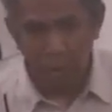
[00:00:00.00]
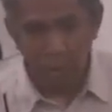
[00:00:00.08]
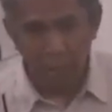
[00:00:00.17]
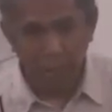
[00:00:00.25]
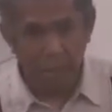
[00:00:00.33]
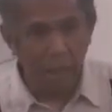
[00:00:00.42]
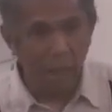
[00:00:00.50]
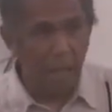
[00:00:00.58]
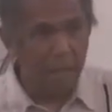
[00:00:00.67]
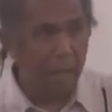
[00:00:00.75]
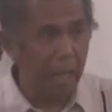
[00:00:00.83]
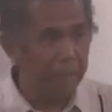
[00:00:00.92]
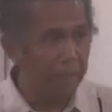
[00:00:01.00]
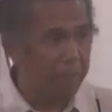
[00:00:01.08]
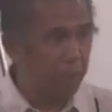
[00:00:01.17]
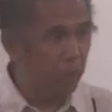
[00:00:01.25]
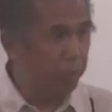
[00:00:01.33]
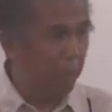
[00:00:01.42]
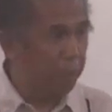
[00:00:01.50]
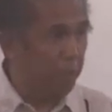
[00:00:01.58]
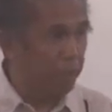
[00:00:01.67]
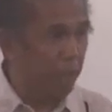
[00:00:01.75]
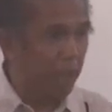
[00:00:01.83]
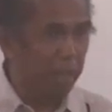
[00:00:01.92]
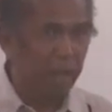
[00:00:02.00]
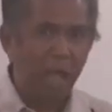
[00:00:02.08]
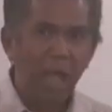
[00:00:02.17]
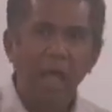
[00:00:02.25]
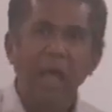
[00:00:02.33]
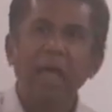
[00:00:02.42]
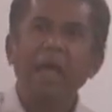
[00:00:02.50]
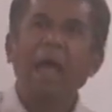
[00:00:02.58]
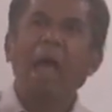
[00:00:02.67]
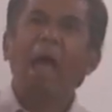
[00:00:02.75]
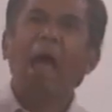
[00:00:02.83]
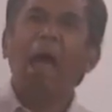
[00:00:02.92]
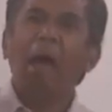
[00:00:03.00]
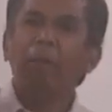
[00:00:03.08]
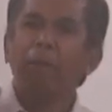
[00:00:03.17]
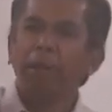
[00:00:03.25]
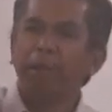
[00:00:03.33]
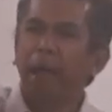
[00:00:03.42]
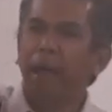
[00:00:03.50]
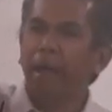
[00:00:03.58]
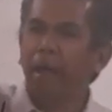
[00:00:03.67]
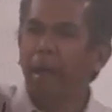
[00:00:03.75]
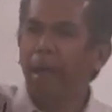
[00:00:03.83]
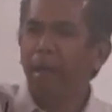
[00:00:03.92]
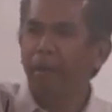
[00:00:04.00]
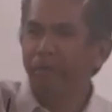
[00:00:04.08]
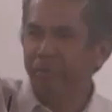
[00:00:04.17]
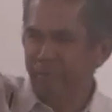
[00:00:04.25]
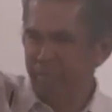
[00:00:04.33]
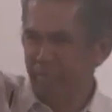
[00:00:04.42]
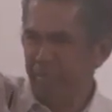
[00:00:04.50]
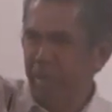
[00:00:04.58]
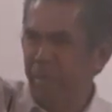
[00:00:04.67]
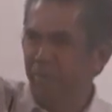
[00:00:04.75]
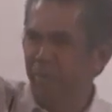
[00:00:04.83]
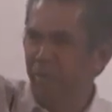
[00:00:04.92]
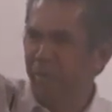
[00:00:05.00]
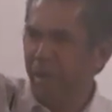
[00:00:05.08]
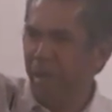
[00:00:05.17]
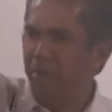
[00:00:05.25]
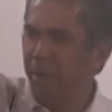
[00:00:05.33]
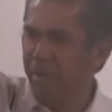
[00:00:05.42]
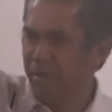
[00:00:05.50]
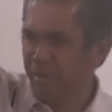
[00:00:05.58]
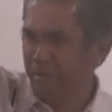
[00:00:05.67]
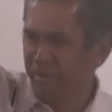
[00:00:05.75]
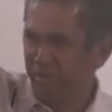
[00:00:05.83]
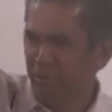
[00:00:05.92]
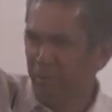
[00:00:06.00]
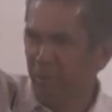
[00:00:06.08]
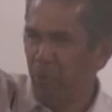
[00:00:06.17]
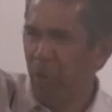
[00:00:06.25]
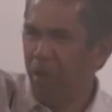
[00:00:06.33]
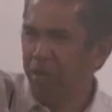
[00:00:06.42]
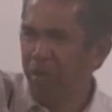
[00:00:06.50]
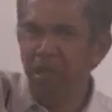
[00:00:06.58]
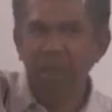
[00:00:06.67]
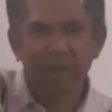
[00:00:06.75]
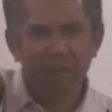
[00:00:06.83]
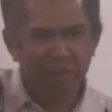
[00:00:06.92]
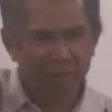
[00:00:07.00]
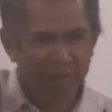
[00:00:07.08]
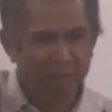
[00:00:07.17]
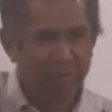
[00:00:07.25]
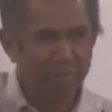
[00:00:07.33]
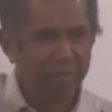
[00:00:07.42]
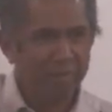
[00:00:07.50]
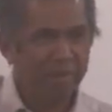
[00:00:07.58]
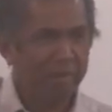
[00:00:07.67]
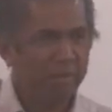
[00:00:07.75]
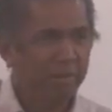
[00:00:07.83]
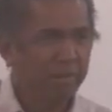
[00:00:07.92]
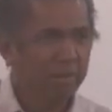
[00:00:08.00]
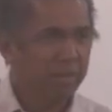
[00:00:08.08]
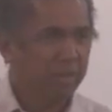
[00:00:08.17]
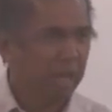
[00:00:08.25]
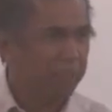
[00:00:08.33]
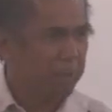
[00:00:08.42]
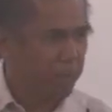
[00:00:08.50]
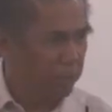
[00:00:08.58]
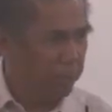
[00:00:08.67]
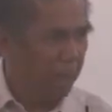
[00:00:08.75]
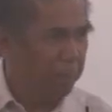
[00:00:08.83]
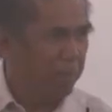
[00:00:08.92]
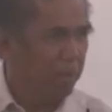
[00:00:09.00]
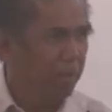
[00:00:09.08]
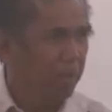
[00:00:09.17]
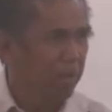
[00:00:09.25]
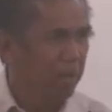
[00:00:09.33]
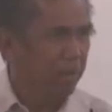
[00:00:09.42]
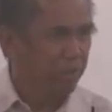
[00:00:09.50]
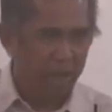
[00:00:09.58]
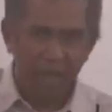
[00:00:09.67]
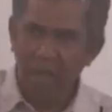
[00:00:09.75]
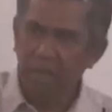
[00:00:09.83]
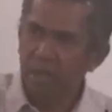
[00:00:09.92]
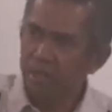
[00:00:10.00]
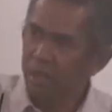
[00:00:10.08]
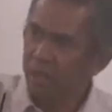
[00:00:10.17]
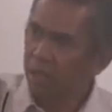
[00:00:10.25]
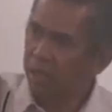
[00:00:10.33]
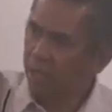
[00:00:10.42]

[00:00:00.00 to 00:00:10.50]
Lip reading: And the guy held a piece of paper saying, yeah, but I have been forgiven for 1 year. He's got a piece of paper saying that he can